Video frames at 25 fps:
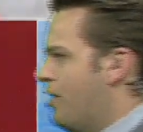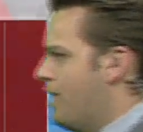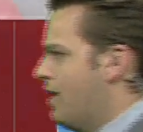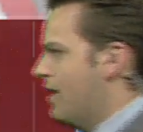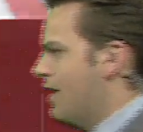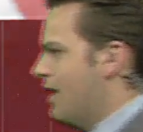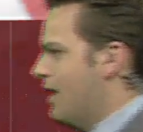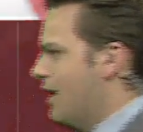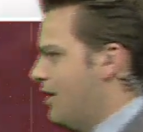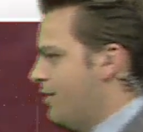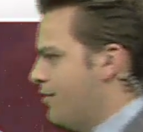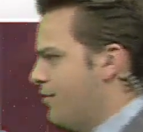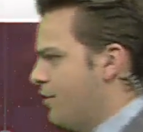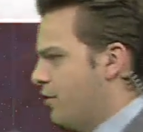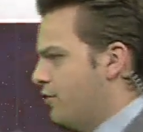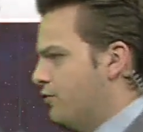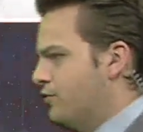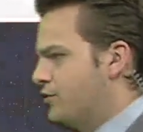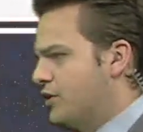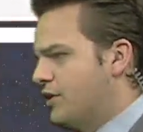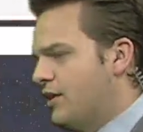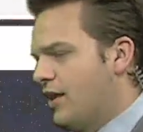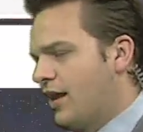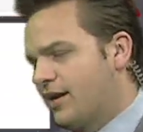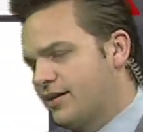in
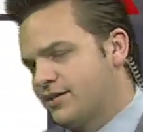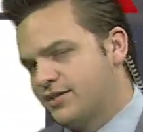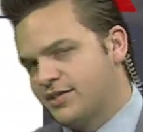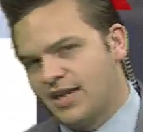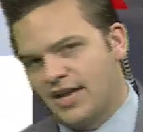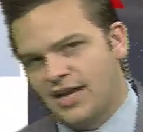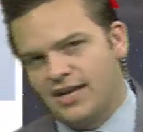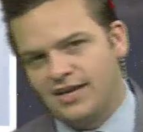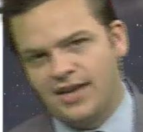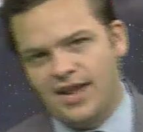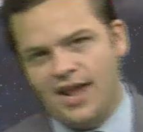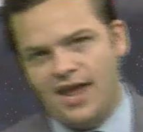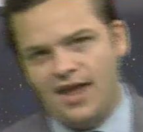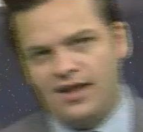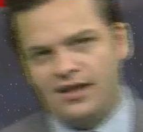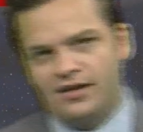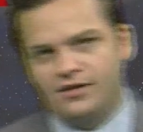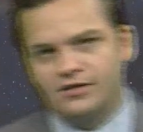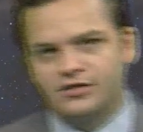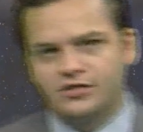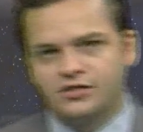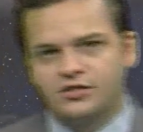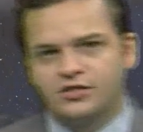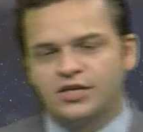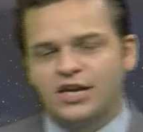those next 10
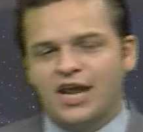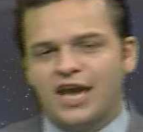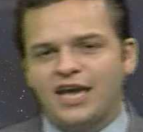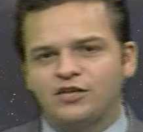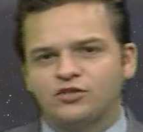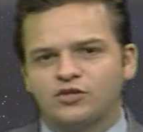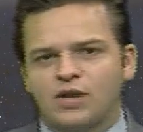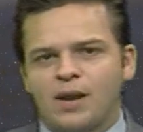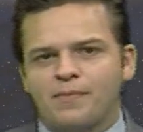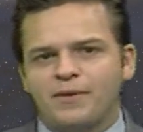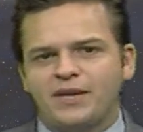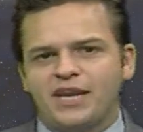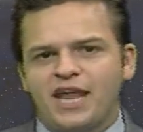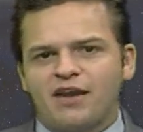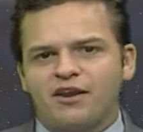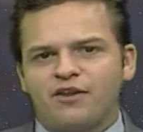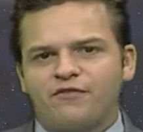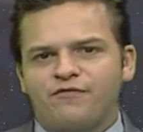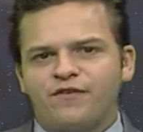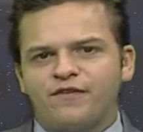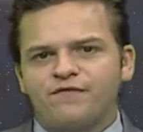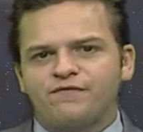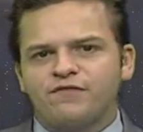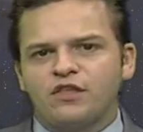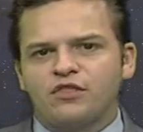days. Tonight dropping down to
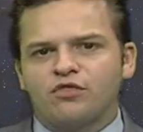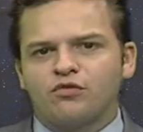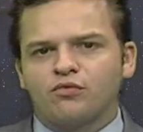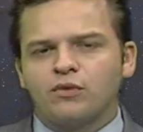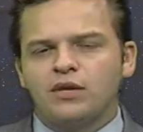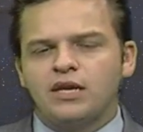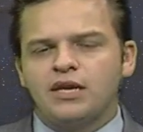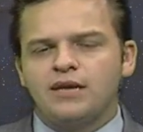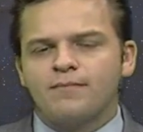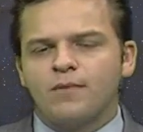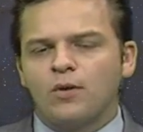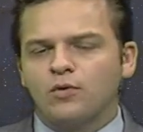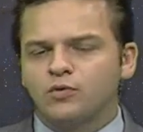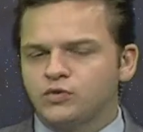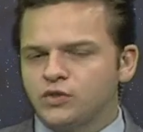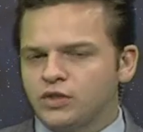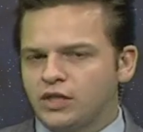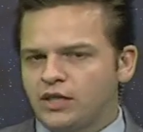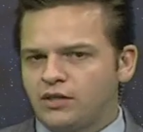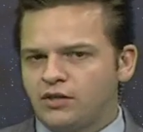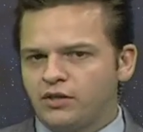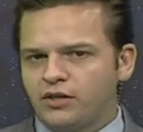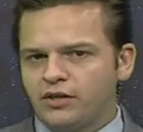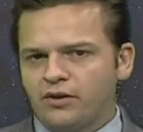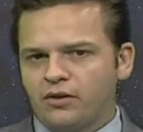53, mostly
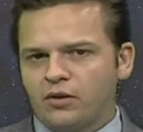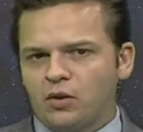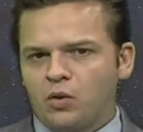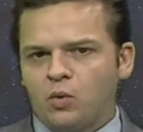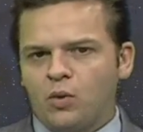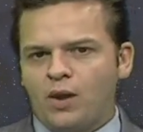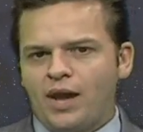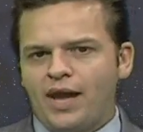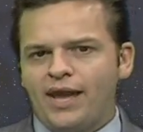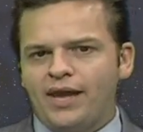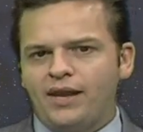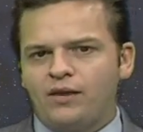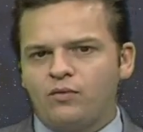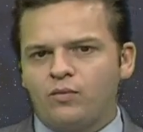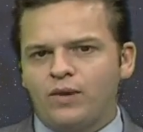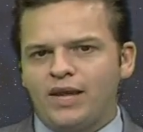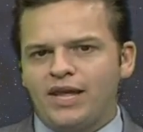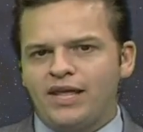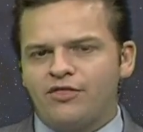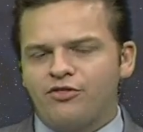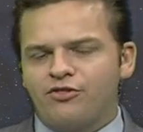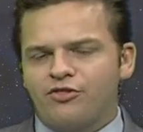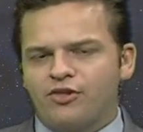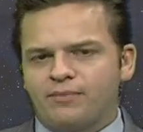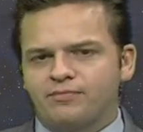clear and quiet,
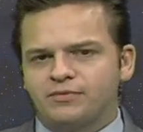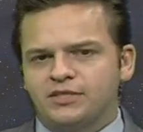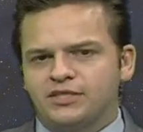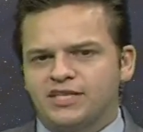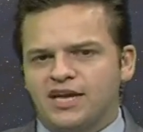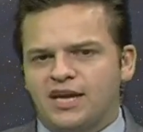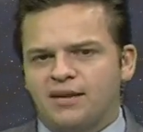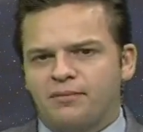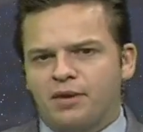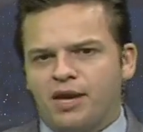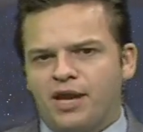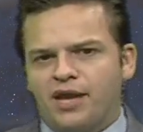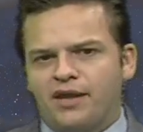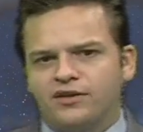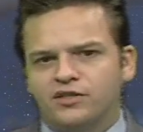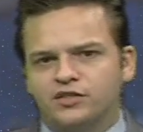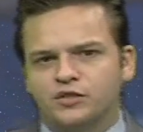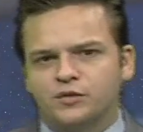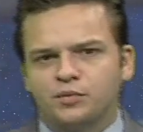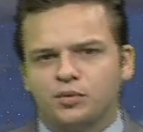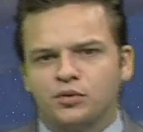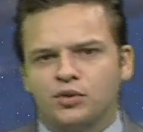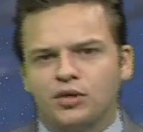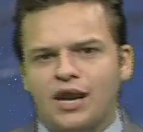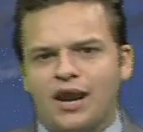winds up to 10 miles
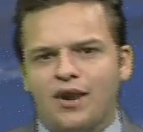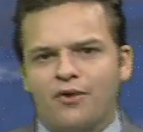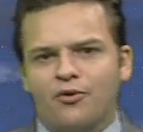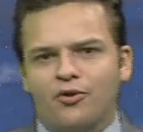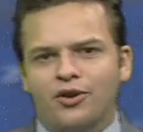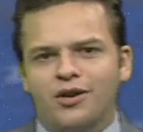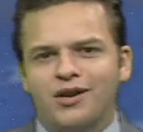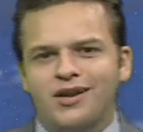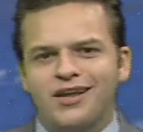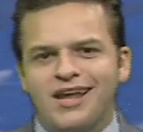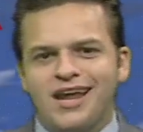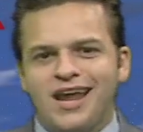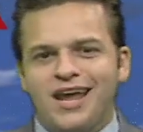per hour.